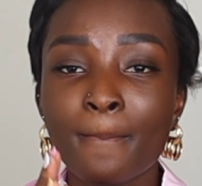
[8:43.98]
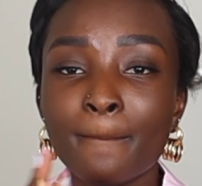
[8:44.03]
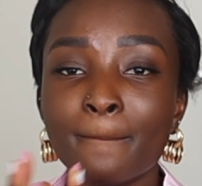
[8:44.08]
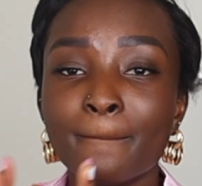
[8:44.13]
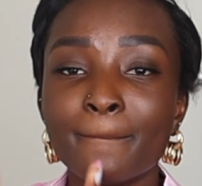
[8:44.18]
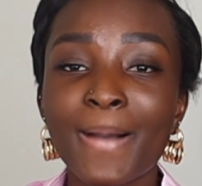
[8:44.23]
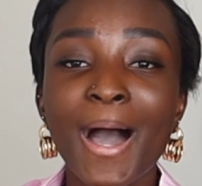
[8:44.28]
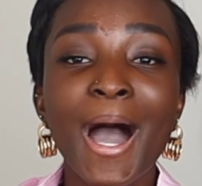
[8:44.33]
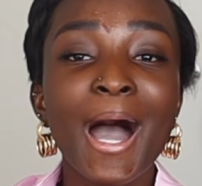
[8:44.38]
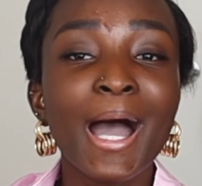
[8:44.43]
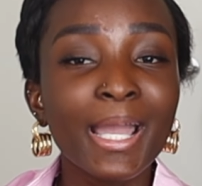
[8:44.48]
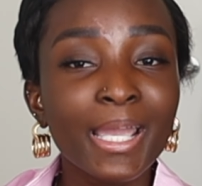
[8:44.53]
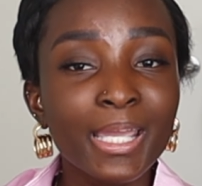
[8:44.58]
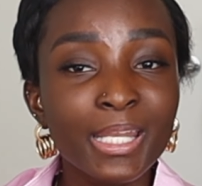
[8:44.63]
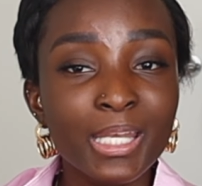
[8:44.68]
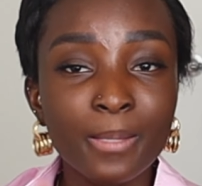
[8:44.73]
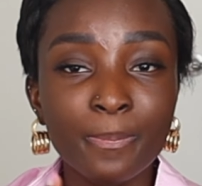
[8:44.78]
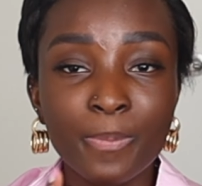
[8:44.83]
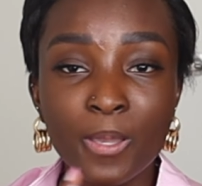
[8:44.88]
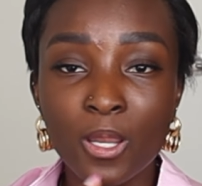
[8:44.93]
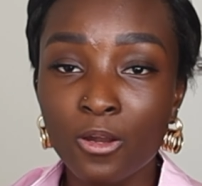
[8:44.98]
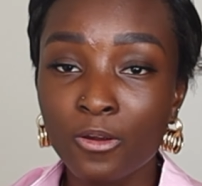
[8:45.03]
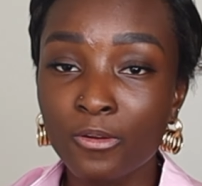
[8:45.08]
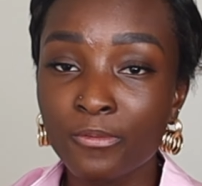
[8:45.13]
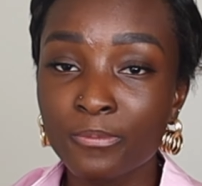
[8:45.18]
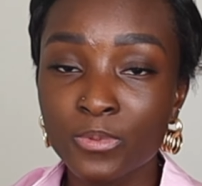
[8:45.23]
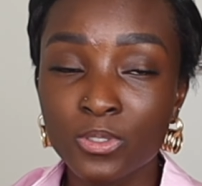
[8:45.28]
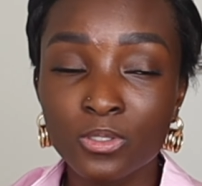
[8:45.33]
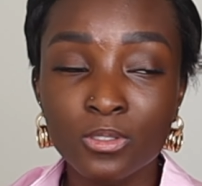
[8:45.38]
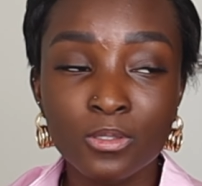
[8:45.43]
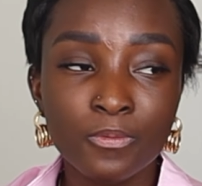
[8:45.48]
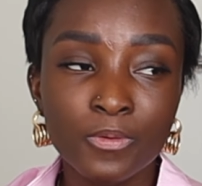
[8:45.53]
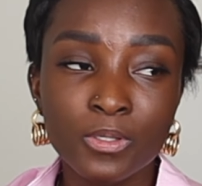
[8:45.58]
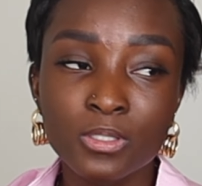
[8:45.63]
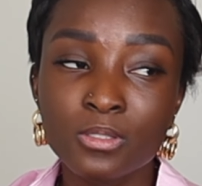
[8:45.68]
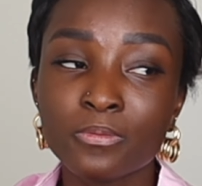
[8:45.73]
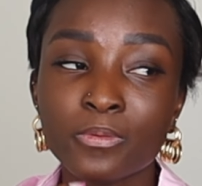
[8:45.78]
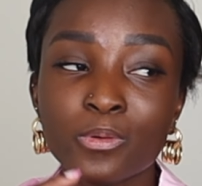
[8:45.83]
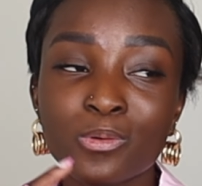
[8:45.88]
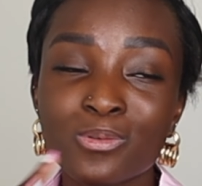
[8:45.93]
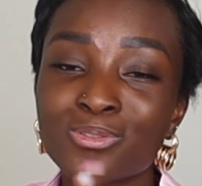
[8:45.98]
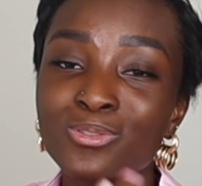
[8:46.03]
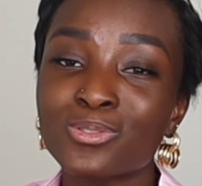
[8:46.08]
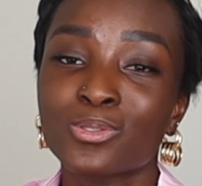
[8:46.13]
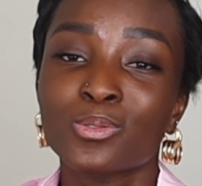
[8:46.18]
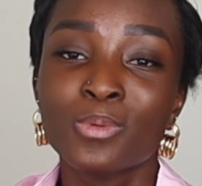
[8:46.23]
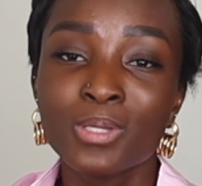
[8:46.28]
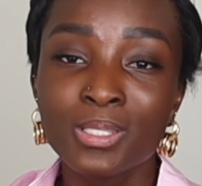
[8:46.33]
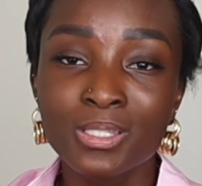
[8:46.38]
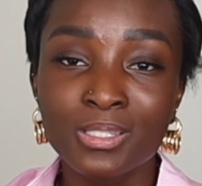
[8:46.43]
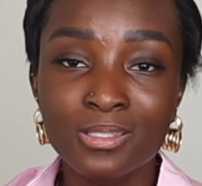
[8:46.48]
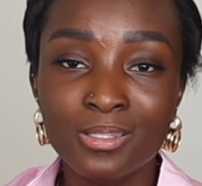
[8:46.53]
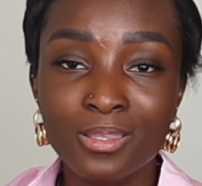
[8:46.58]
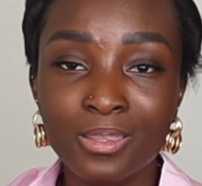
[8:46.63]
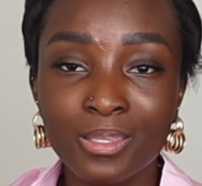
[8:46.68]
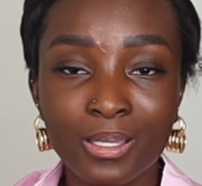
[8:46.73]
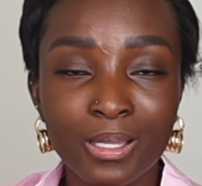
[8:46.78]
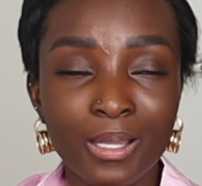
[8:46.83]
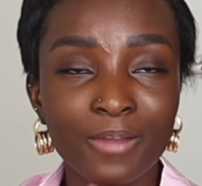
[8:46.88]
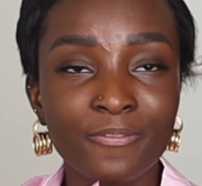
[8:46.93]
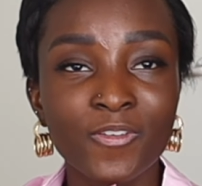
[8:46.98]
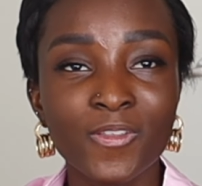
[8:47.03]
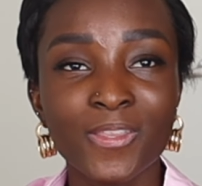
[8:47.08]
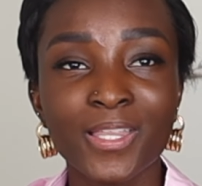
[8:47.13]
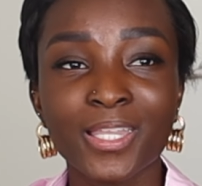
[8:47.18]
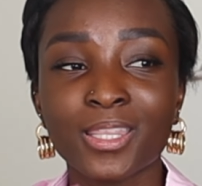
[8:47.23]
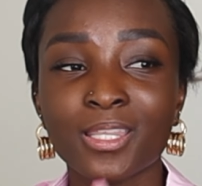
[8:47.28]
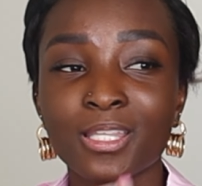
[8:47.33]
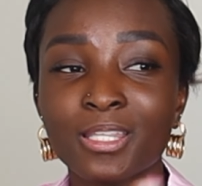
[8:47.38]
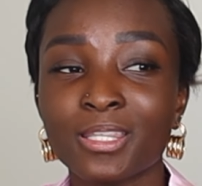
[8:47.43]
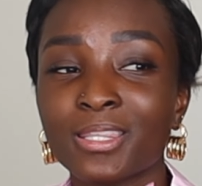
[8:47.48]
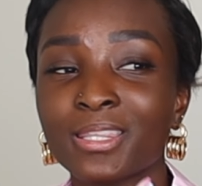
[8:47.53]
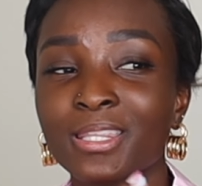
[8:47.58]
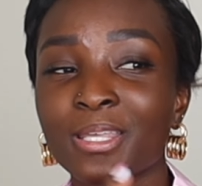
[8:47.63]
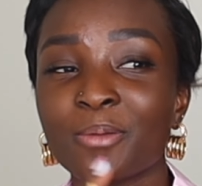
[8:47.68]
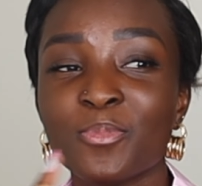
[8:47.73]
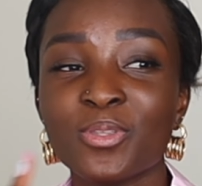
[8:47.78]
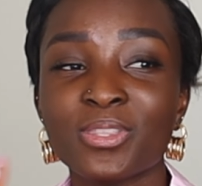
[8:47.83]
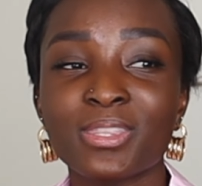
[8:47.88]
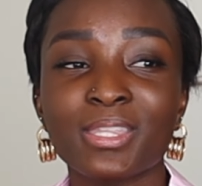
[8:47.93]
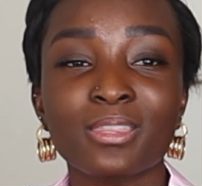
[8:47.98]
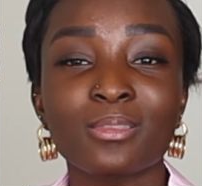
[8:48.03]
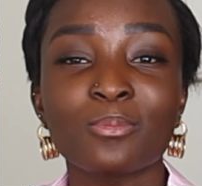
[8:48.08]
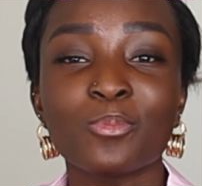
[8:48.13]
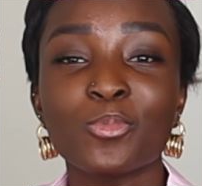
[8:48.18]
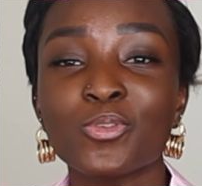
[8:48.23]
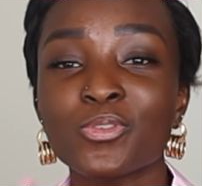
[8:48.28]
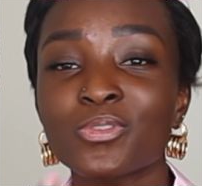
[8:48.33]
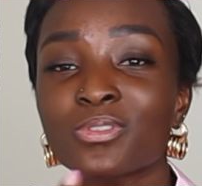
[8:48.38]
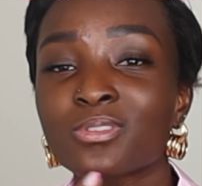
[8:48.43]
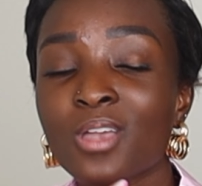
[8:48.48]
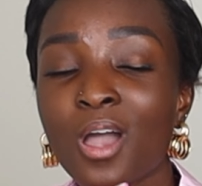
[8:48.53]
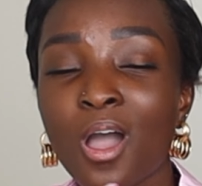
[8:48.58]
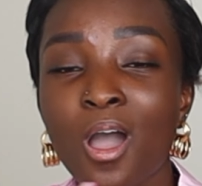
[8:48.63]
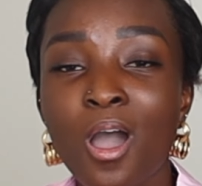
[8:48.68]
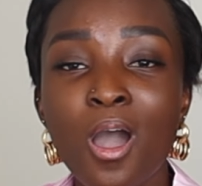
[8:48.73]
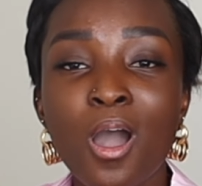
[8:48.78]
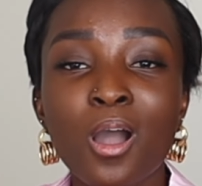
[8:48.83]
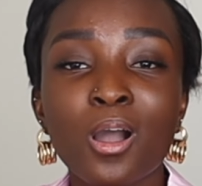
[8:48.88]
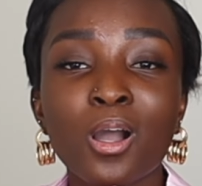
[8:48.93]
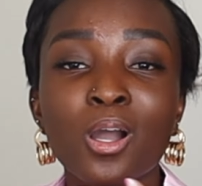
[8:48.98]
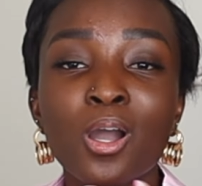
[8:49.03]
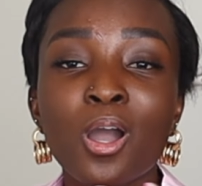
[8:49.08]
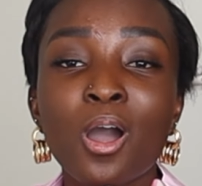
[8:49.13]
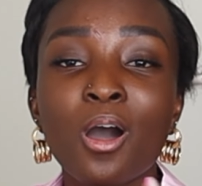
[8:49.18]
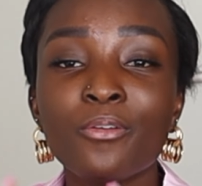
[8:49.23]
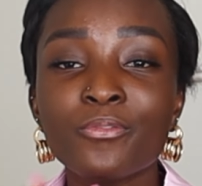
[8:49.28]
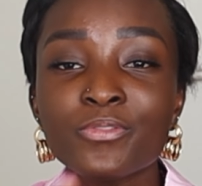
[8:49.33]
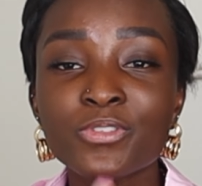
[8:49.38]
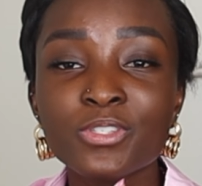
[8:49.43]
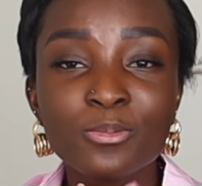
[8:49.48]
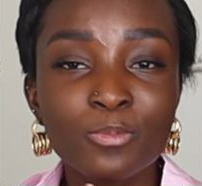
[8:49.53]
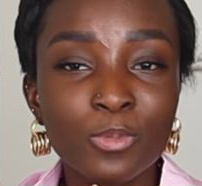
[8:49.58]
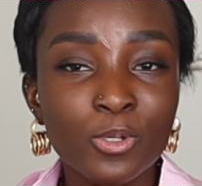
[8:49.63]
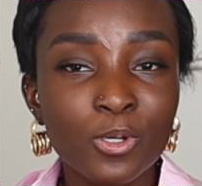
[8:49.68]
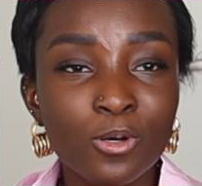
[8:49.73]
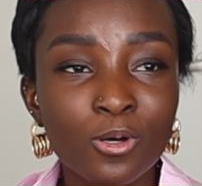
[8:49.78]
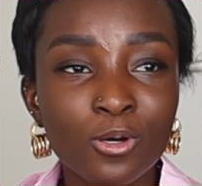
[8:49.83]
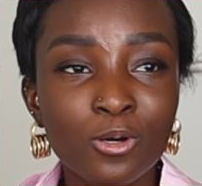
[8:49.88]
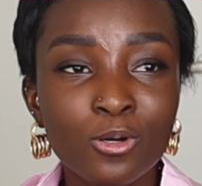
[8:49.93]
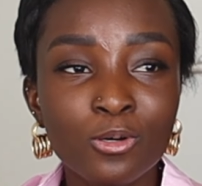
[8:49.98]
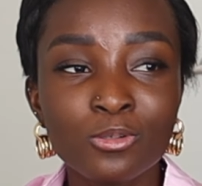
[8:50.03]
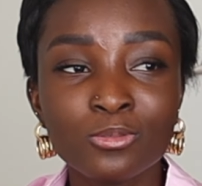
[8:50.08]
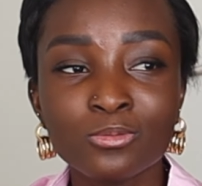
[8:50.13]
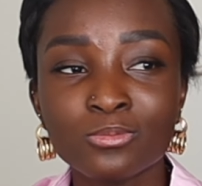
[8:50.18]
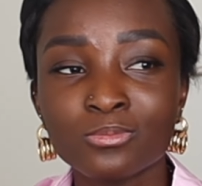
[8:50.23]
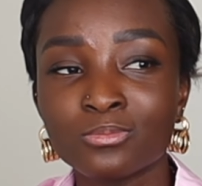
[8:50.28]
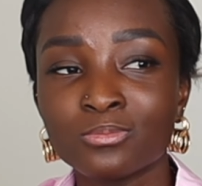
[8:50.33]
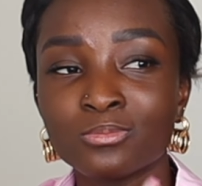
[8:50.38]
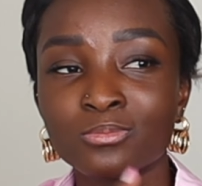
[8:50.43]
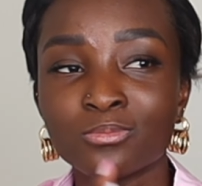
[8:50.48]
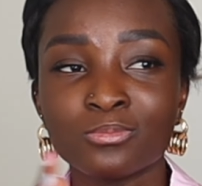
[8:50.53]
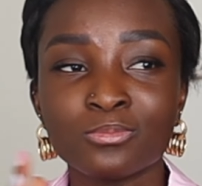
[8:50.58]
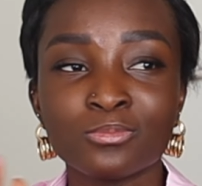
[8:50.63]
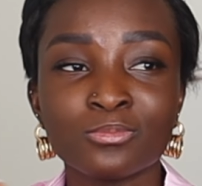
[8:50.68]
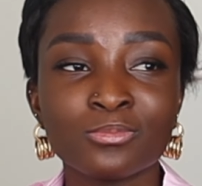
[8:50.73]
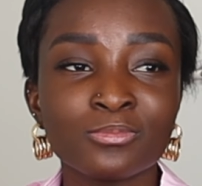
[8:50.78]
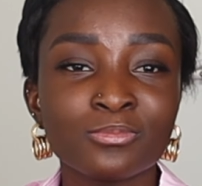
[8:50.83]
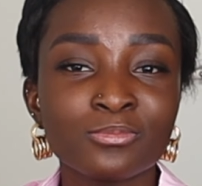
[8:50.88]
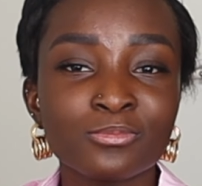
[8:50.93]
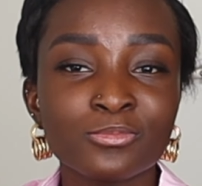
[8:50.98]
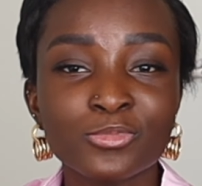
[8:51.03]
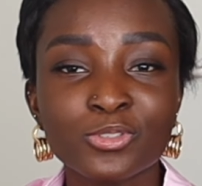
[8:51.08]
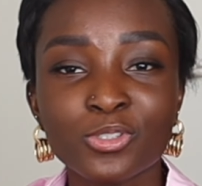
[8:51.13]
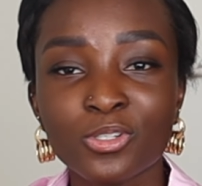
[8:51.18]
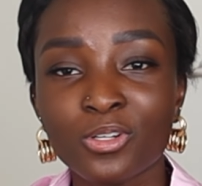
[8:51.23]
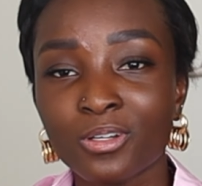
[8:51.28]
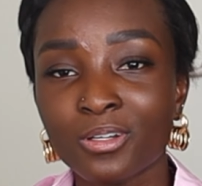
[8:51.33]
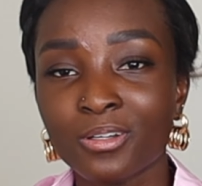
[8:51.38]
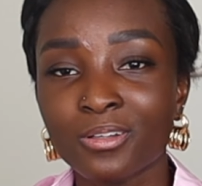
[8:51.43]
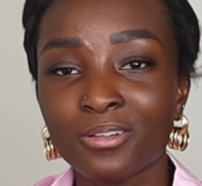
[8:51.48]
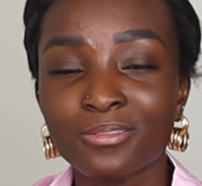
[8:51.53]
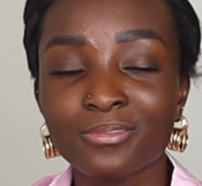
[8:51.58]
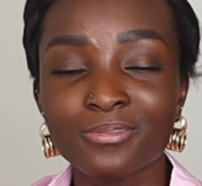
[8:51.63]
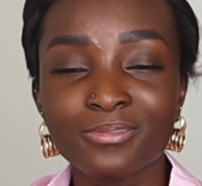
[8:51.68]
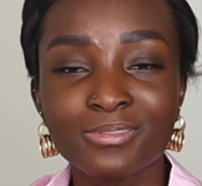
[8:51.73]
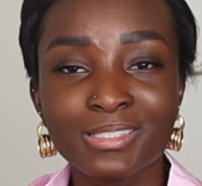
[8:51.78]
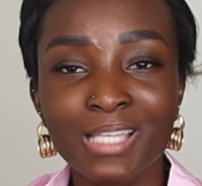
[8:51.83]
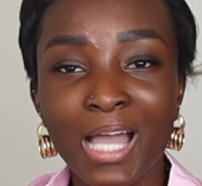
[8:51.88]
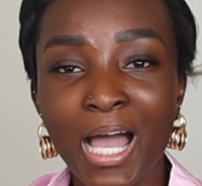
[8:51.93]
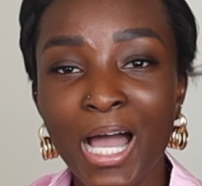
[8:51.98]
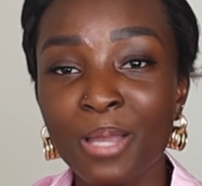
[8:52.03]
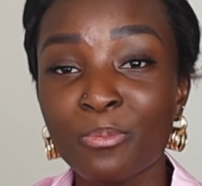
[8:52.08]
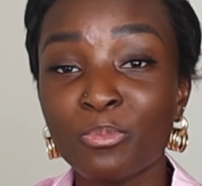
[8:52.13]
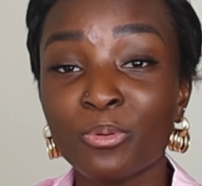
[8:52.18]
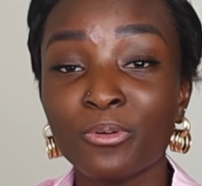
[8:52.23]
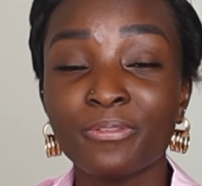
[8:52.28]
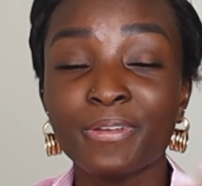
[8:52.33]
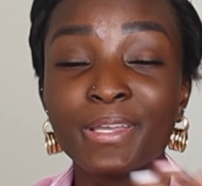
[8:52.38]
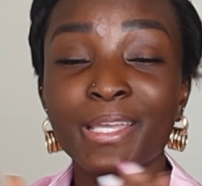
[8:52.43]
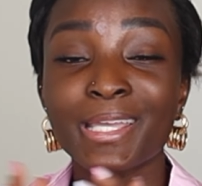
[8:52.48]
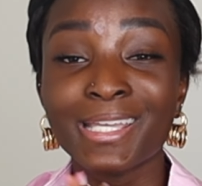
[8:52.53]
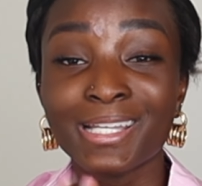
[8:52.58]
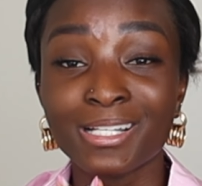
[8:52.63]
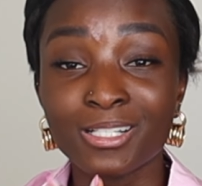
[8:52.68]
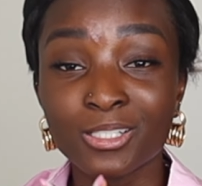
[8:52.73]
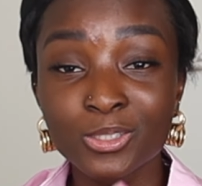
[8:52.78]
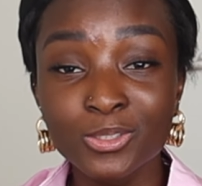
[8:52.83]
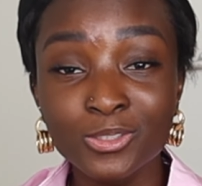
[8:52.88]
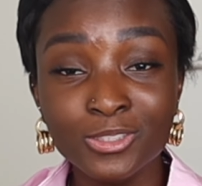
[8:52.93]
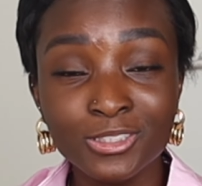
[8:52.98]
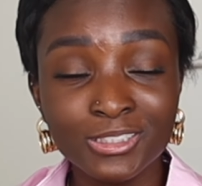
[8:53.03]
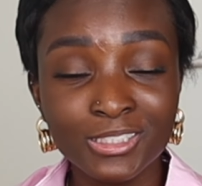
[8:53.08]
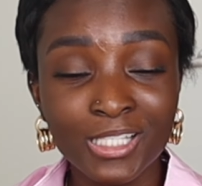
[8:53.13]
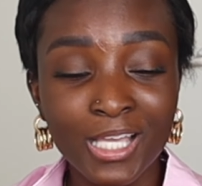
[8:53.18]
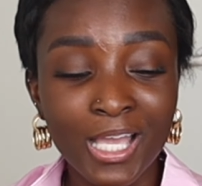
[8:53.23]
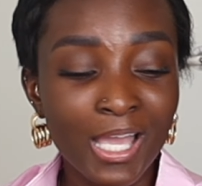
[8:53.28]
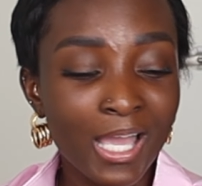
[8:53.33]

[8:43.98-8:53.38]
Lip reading: buying a pair of mules, first of all, do it. I feel like that they're the most comfortable sort of type of heels.